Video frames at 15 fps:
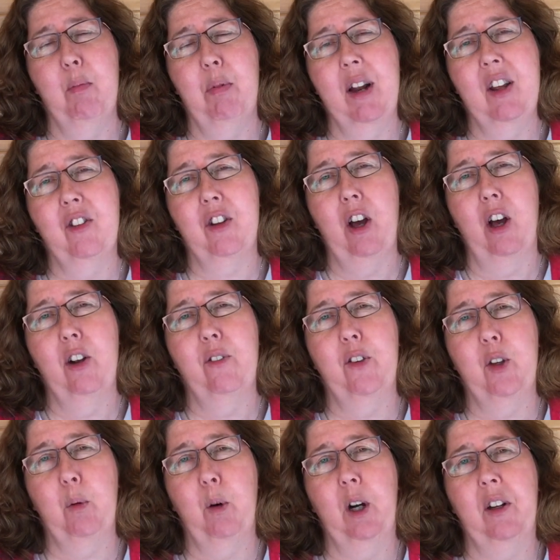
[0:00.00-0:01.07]
Praise God
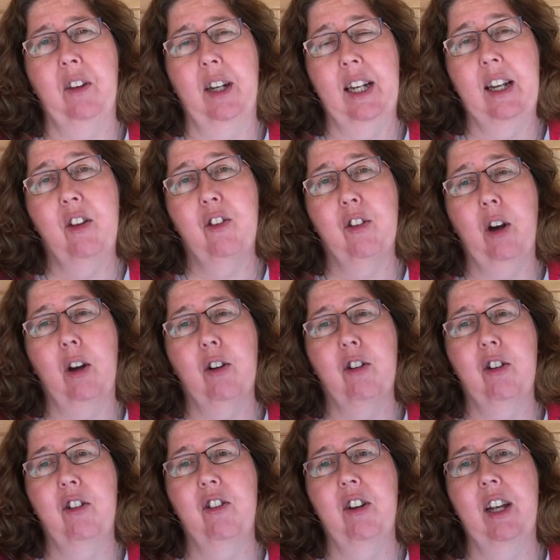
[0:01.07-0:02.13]
for the work that he
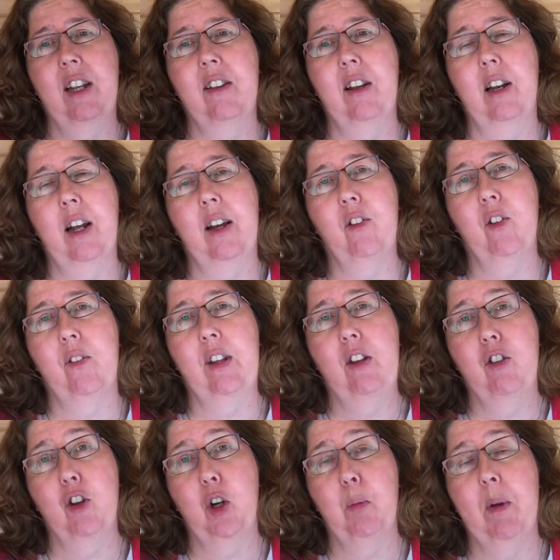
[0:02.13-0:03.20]
started in the lives of
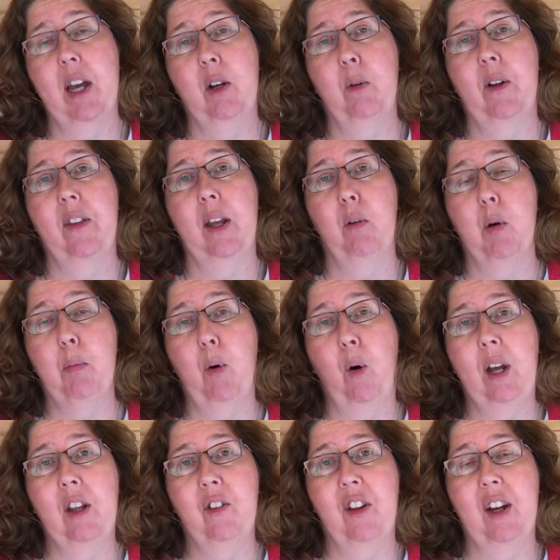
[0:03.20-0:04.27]
these young men when they were
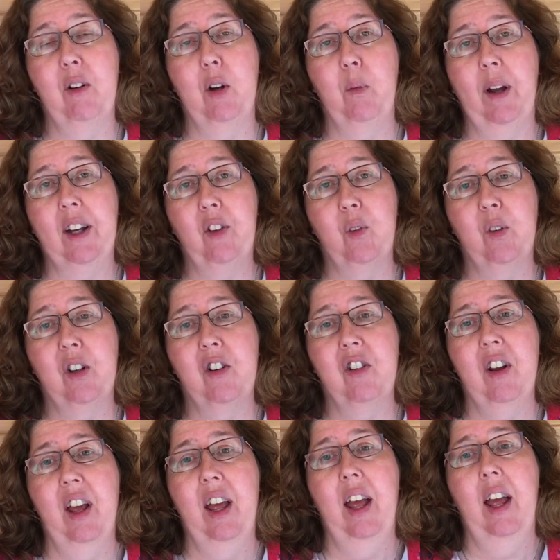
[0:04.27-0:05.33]
boys here in Wexford,
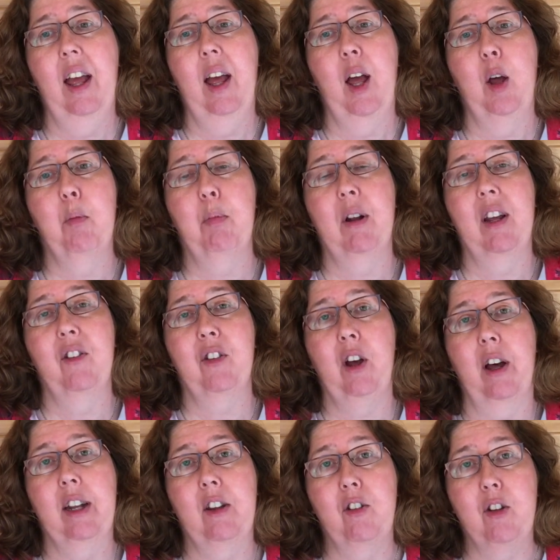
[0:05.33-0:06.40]
and praise
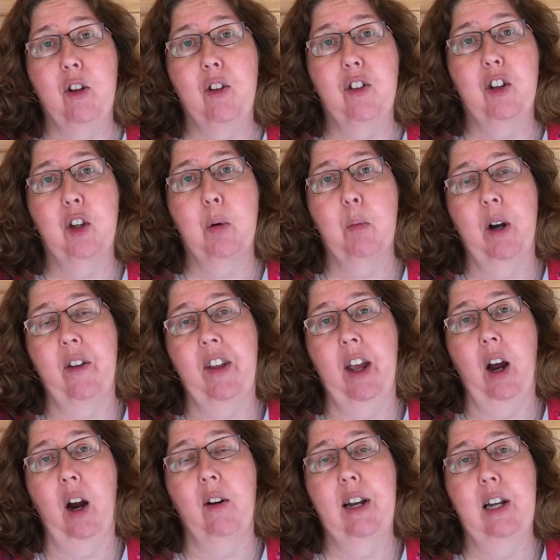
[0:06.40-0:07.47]
God he's using them where they
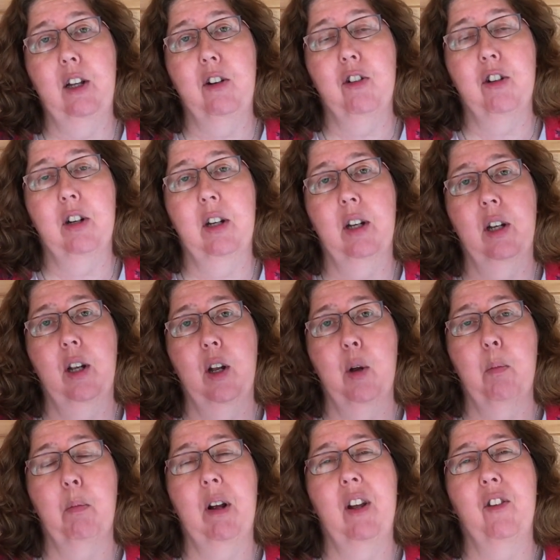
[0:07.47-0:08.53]
are in London.
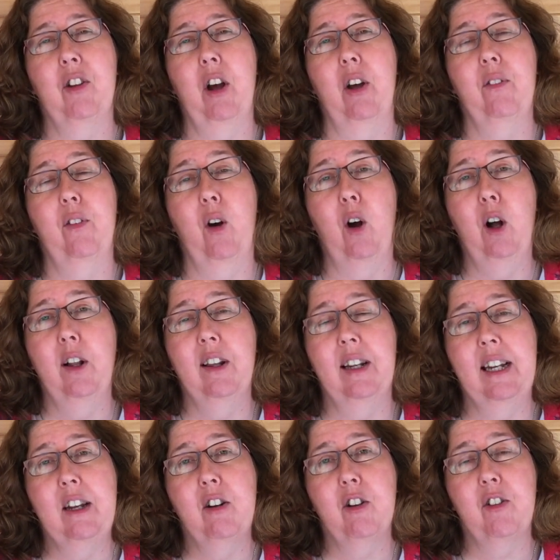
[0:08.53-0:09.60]
Praise God for all the
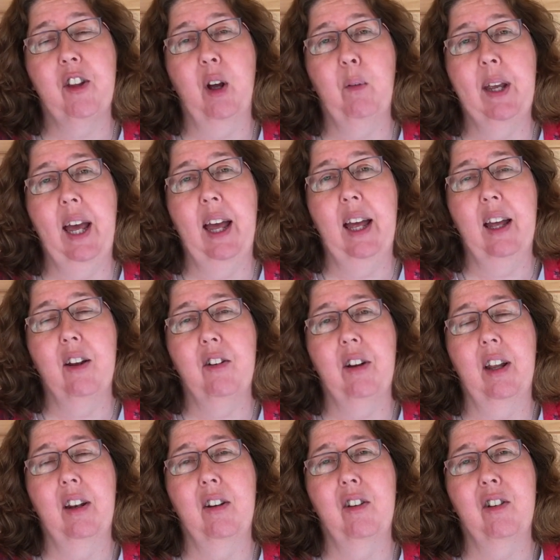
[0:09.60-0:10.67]
leaders that we had,
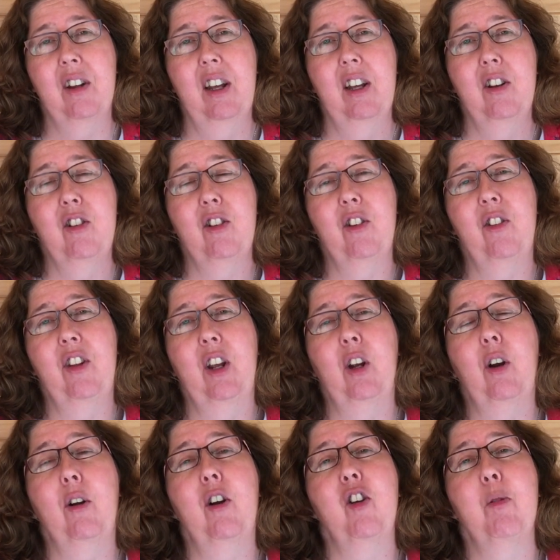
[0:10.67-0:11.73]
and just the
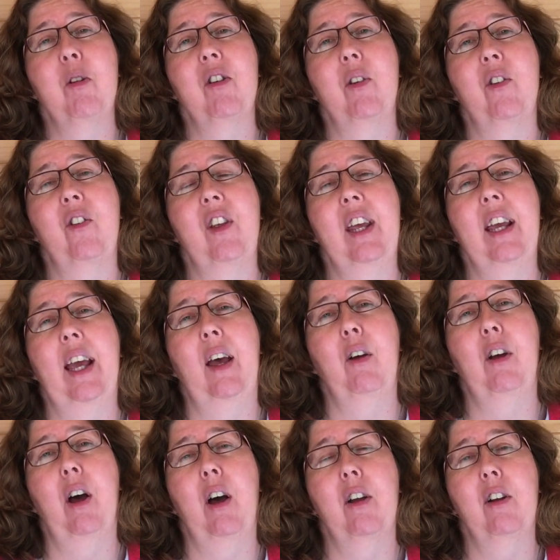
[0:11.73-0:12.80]
encouragement of seeing how
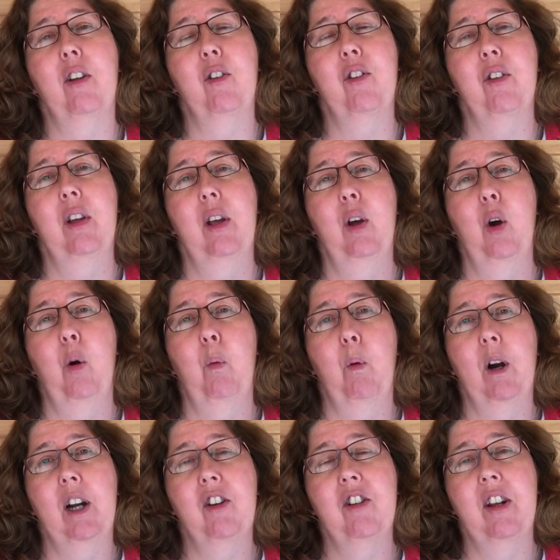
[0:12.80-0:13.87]
God has
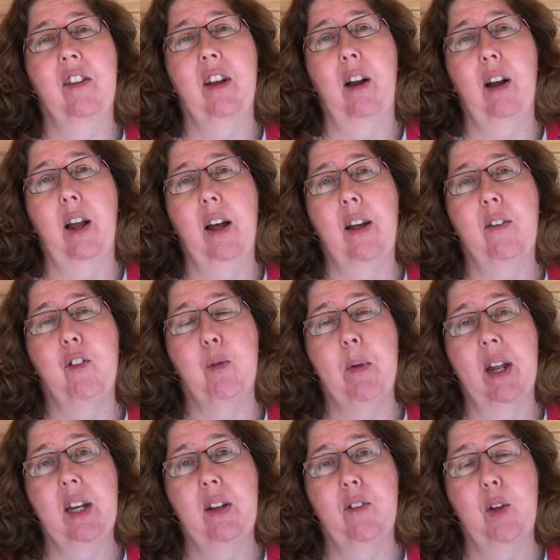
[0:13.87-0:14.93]
worked in their lives,
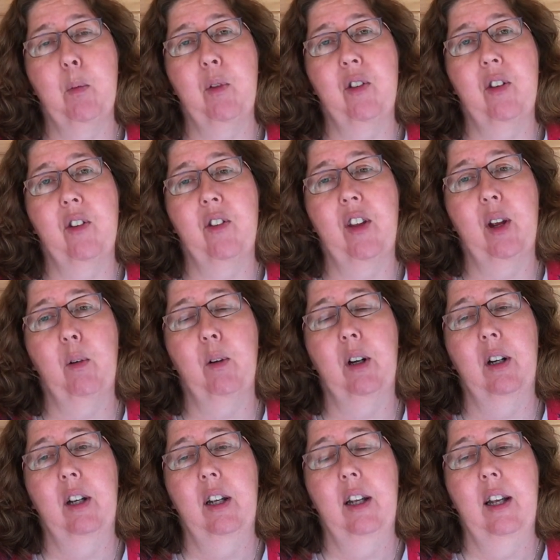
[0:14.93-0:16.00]
many of them since they
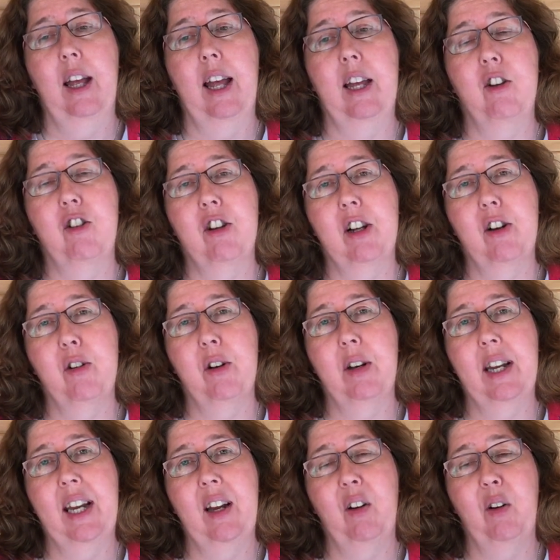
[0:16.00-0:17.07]
were children
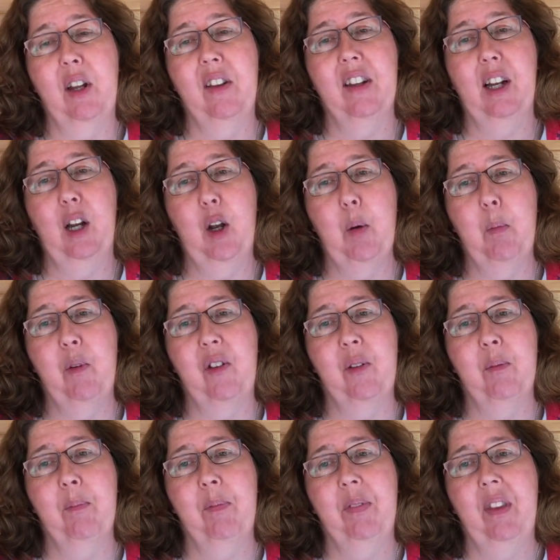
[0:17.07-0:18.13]
here in the
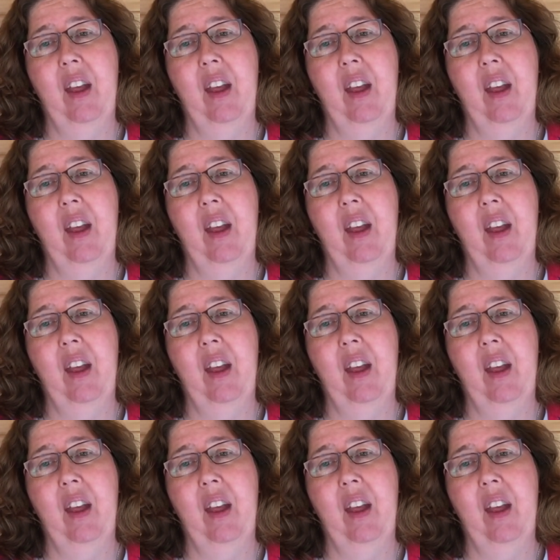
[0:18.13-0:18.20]
clubs.